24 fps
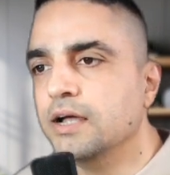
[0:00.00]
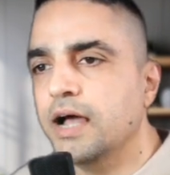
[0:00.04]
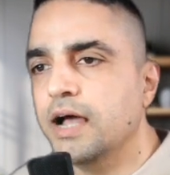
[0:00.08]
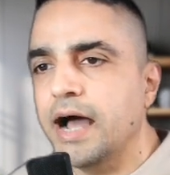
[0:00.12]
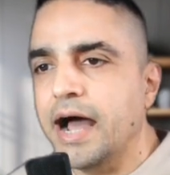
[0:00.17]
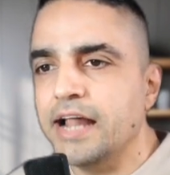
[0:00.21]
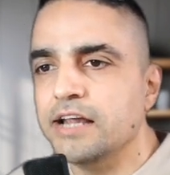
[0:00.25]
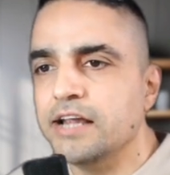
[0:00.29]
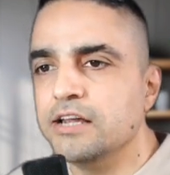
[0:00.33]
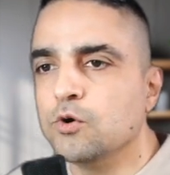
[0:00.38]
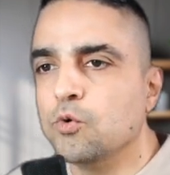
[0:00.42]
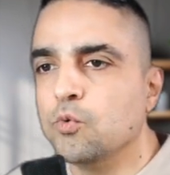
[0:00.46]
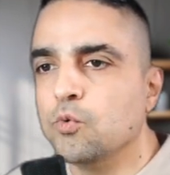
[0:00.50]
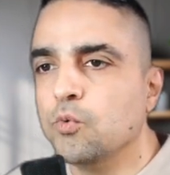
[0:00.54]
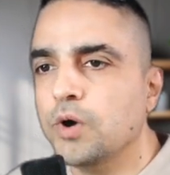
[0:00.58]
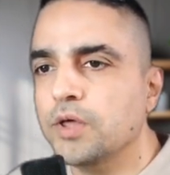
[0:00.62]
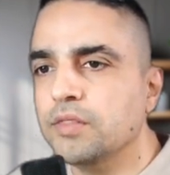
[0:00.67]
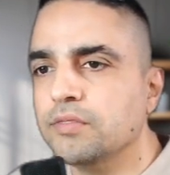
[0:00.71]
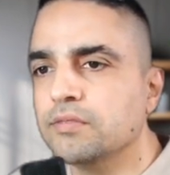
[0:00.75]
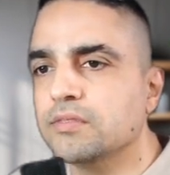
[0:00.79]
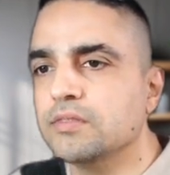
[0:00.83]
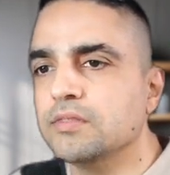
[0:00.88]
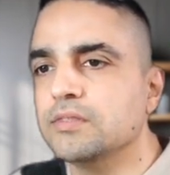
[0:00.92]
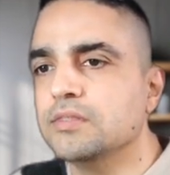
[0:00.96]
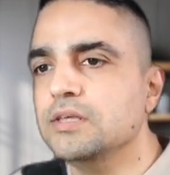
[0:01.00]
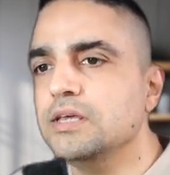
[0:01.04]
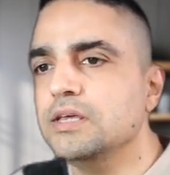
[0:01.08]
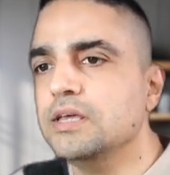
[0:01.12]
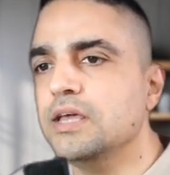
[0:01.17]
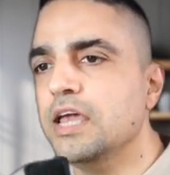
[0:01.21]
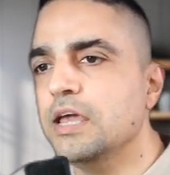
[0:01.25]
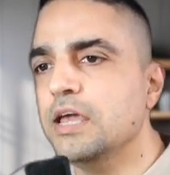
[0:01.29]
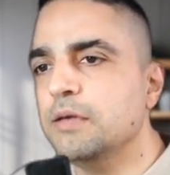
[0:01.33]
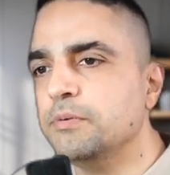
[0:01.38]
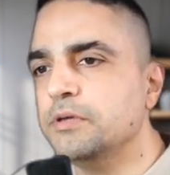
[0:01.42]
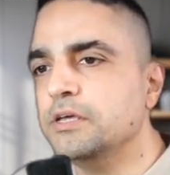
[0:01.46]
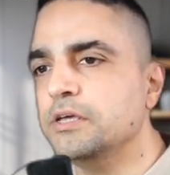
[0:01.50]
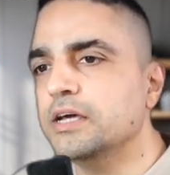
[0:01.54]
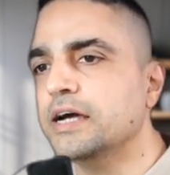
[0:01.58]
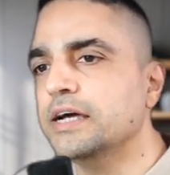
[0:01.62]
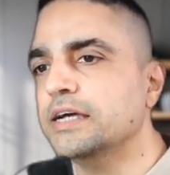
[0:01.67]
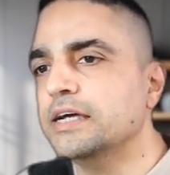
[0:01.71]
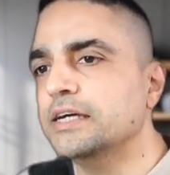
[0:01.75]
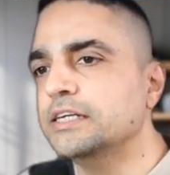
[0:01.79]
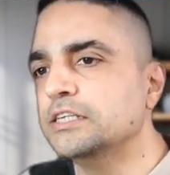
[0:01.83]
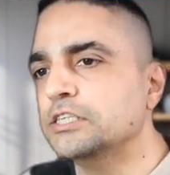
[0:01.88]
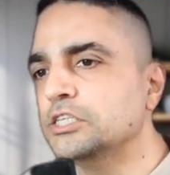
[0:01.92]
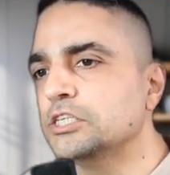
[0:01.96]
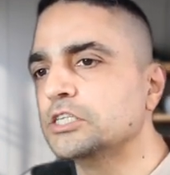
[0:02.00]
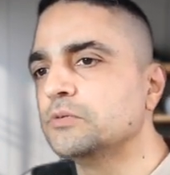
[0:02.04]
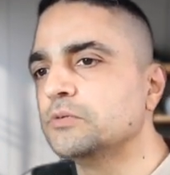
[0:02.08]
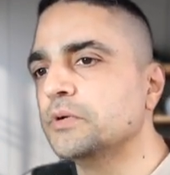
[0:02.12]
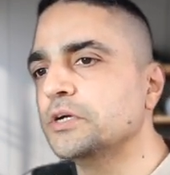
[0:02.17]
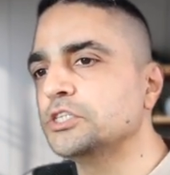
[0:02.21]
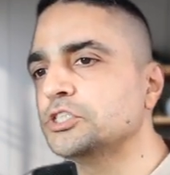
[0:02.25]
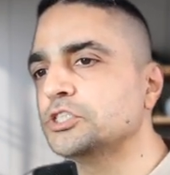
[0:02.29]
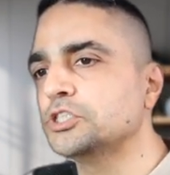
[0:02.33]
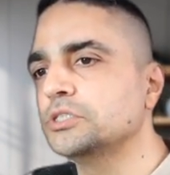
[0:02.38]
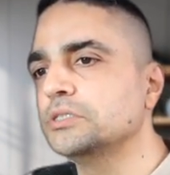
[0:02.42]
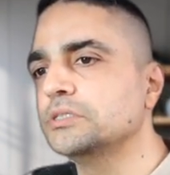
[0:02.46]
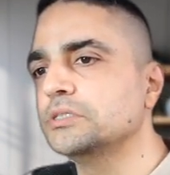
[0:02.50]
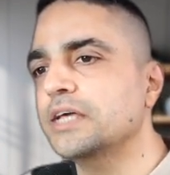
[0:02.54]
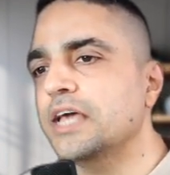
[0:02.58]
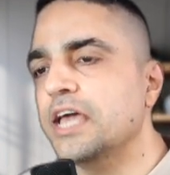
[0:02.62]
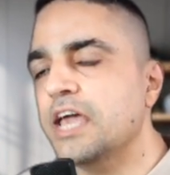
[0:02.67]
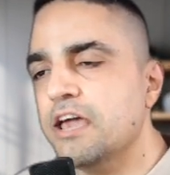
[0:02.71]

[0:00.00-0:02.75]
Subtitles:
And with the API integration,